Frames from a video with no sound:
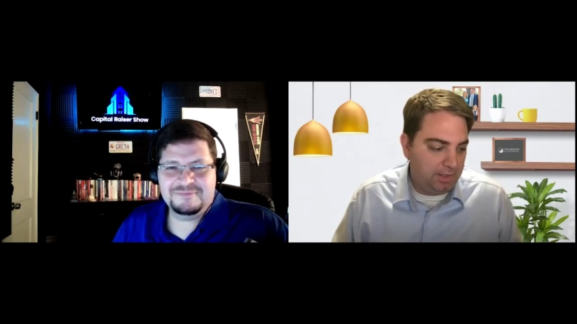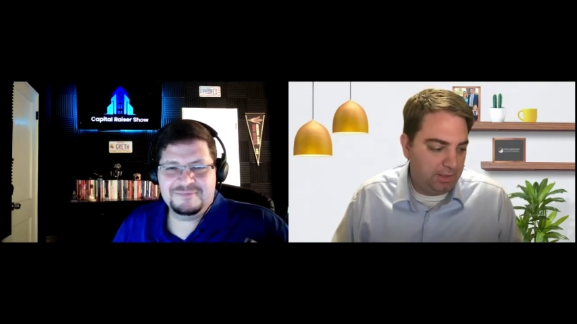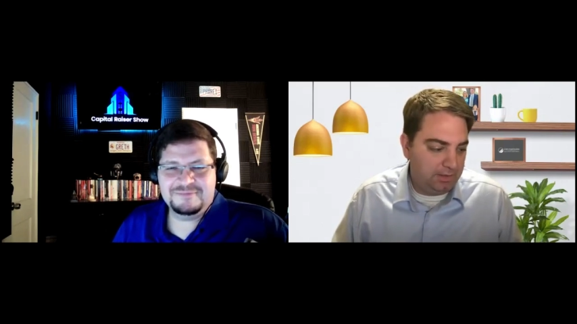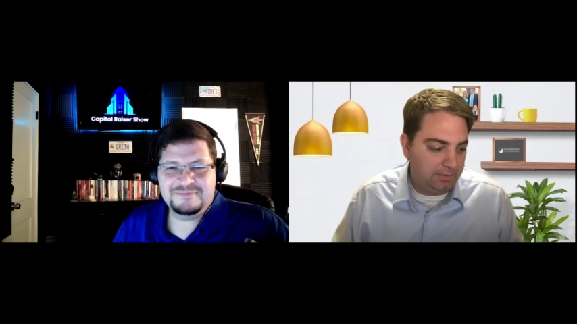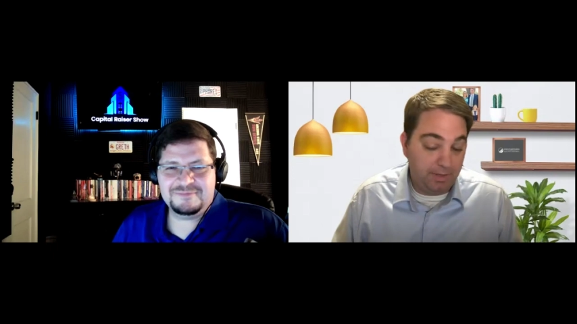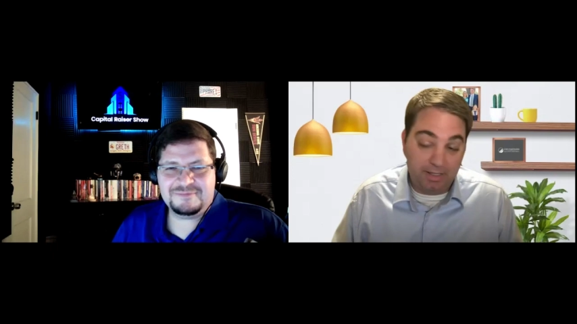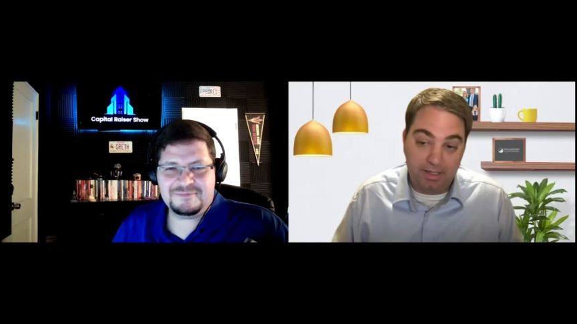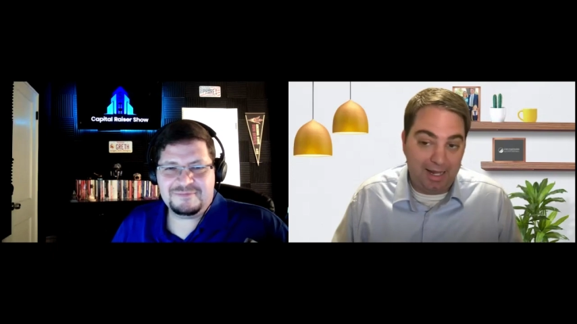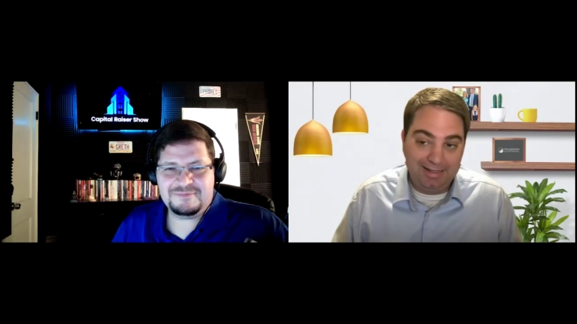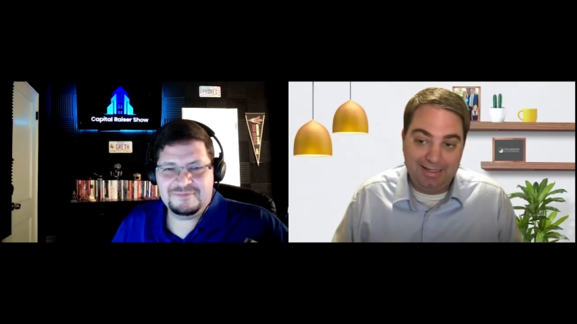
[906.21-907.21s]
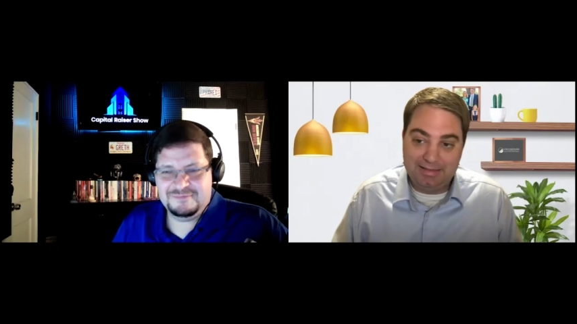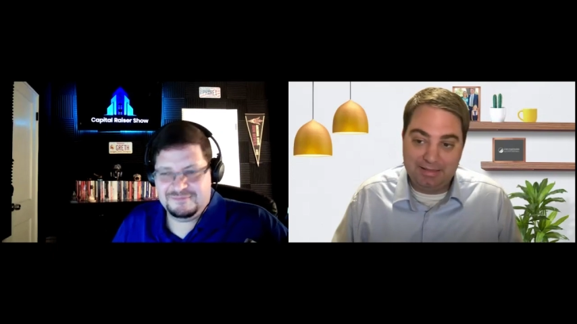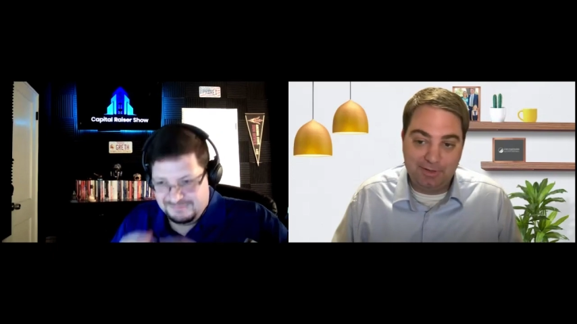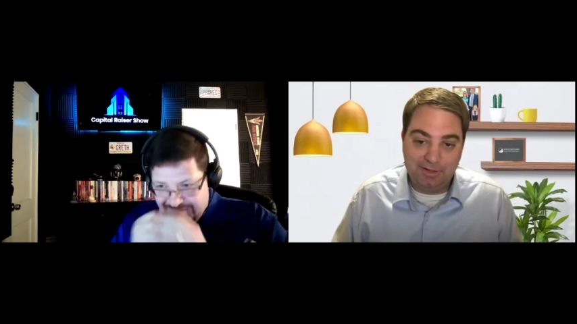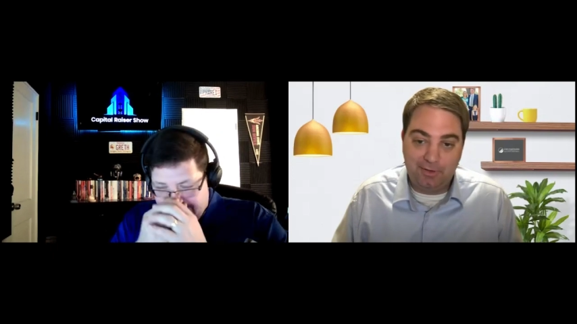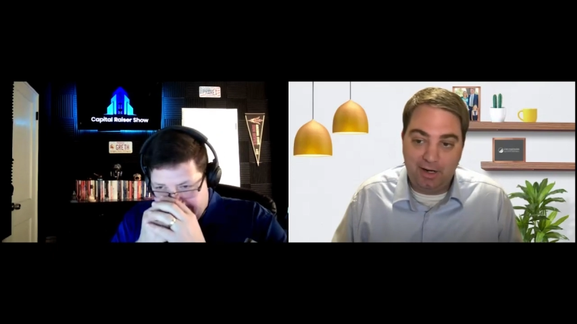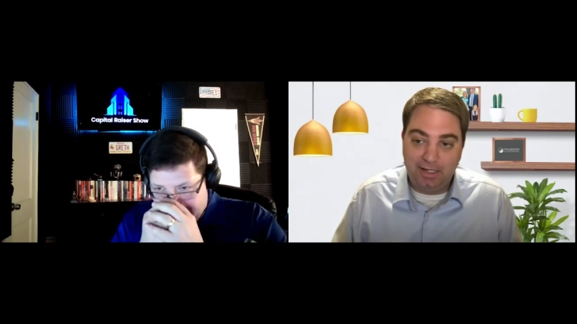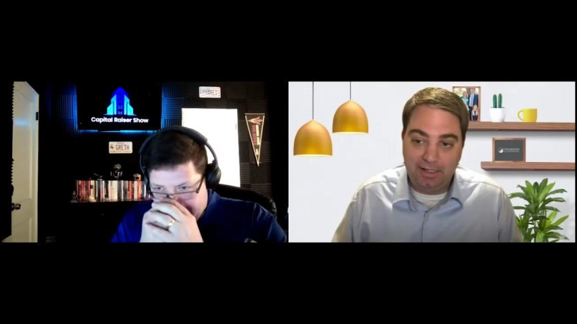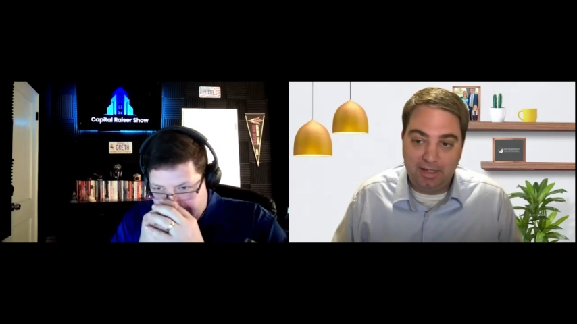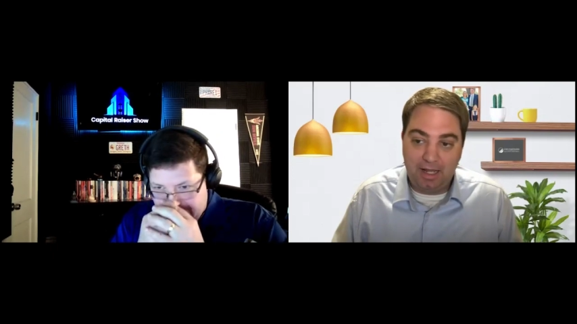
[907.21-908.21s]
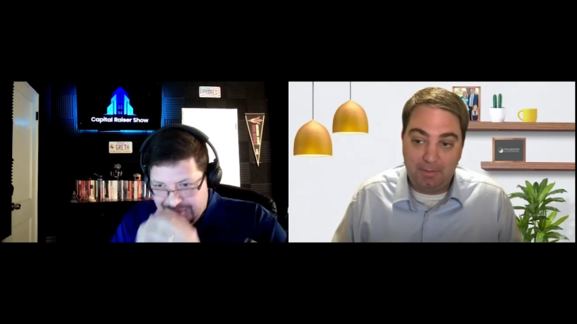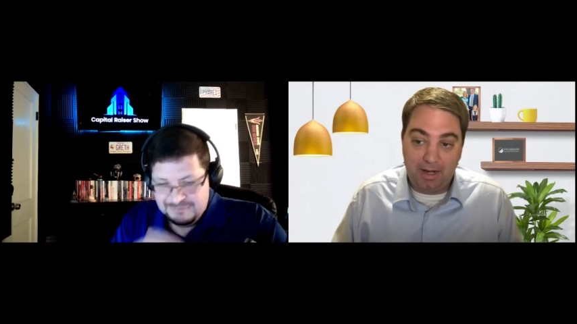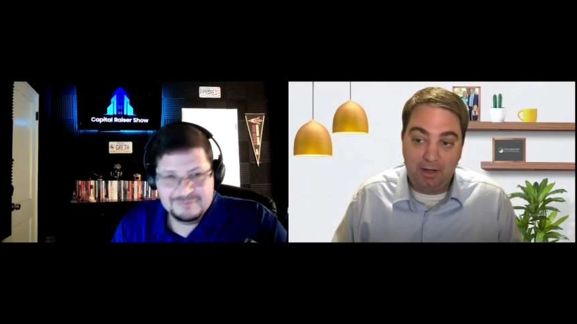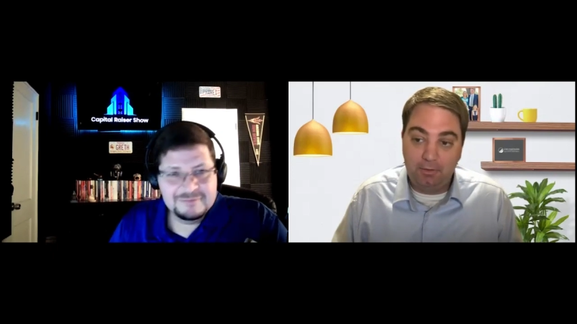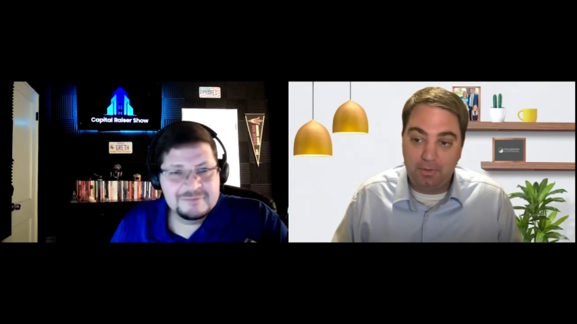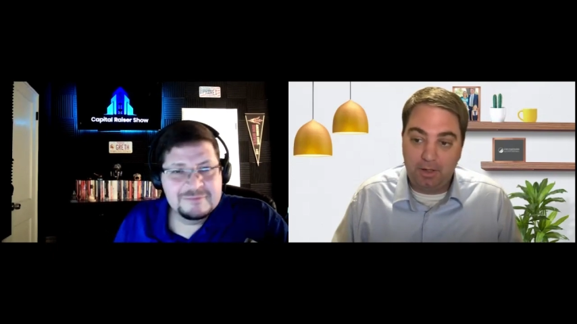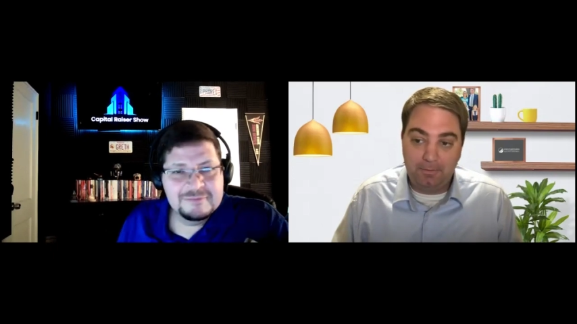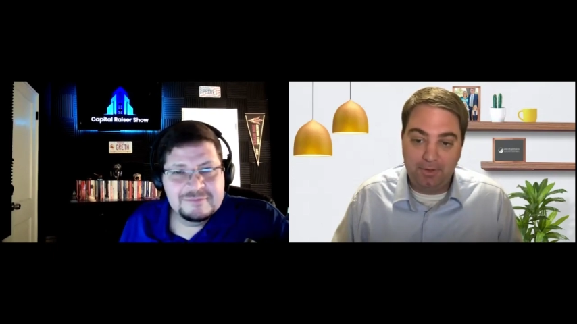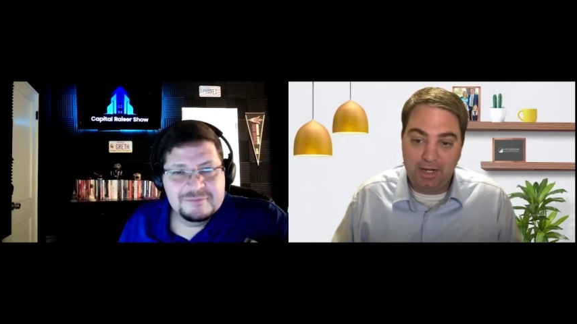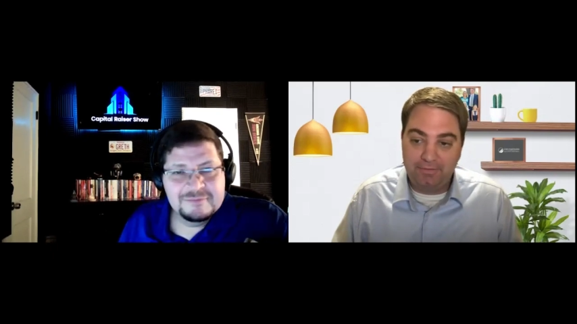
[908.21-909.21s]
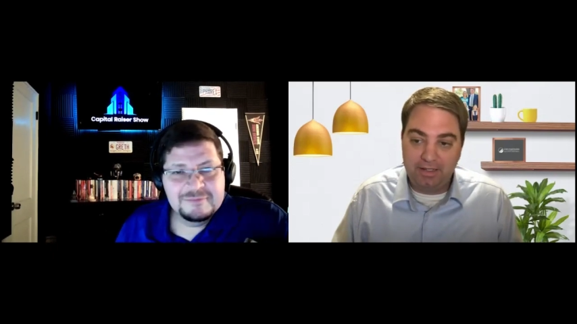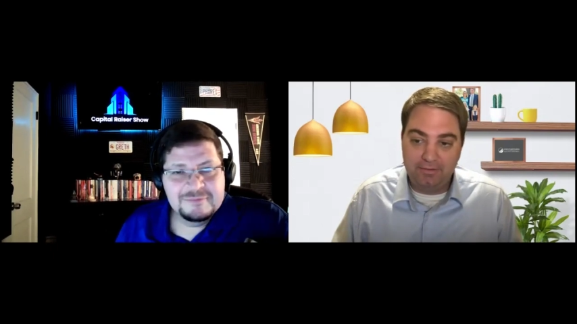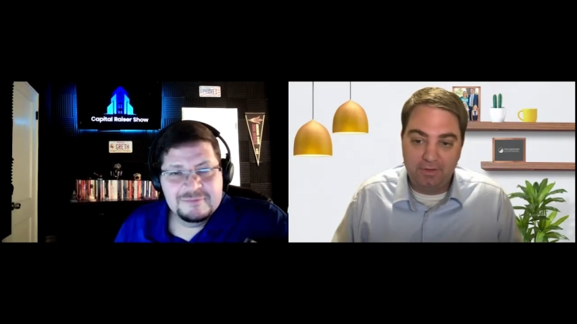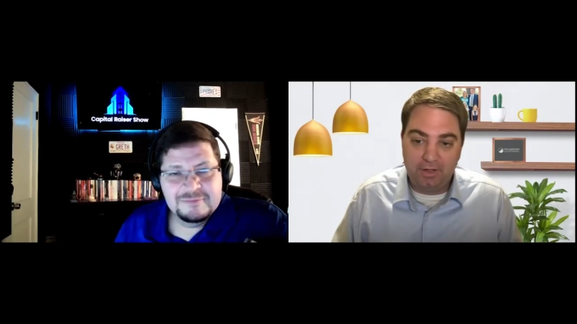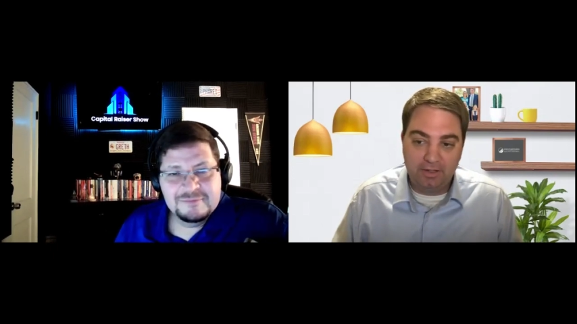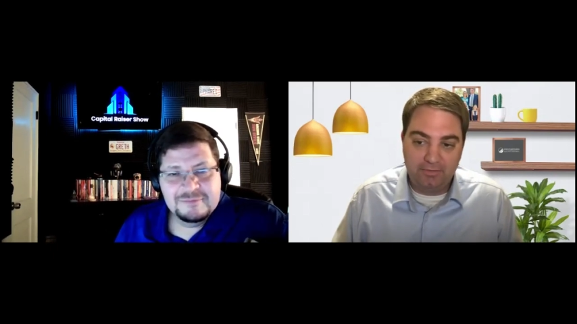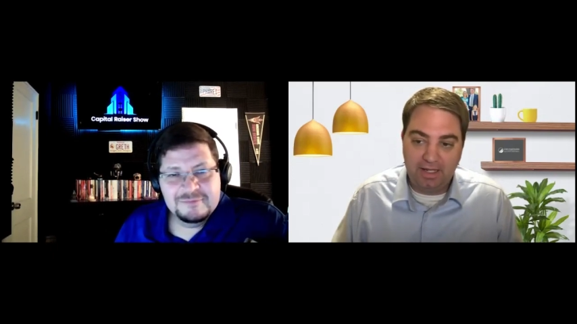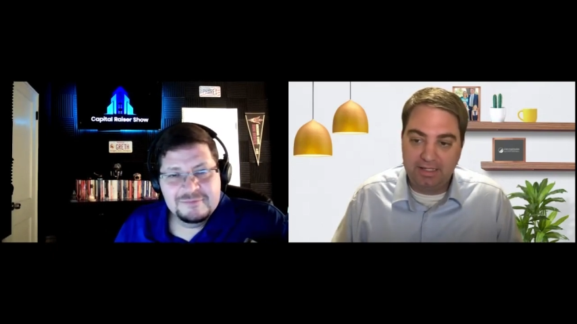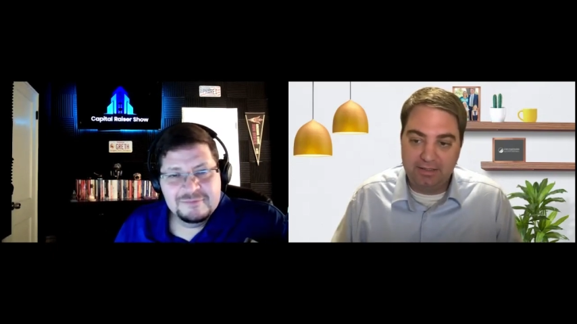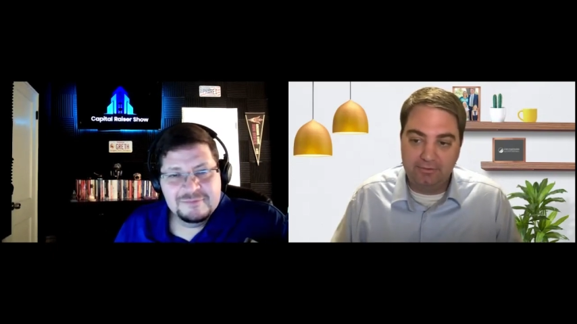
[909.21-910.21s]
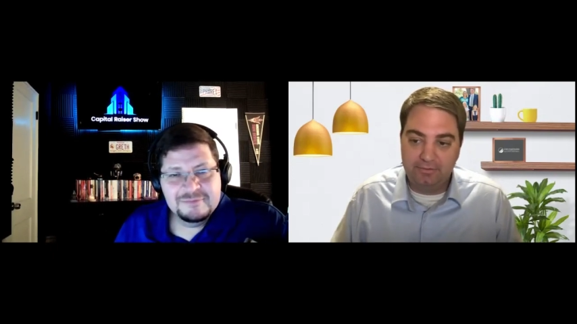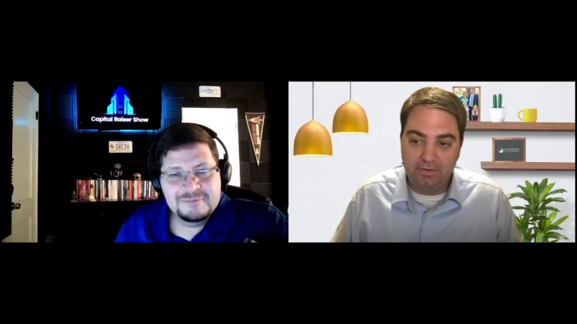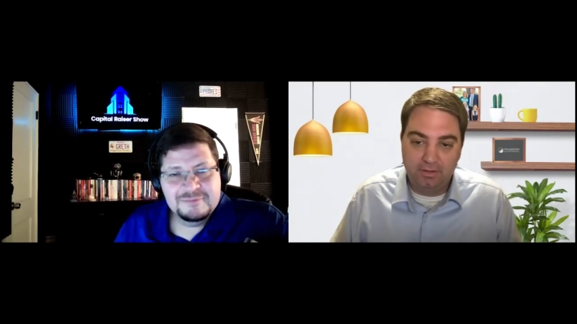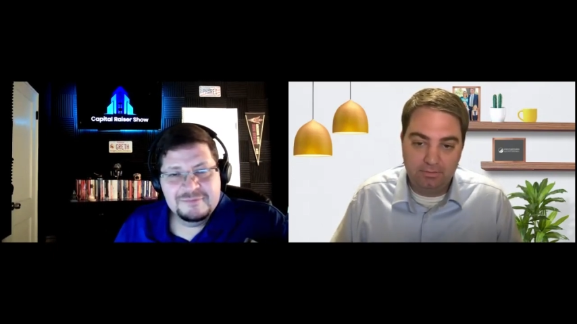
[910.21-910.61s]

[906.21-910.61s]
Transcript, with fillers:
Speaker 1: and but i need someone to write it i mean i'll i'll put out the info i love the idea of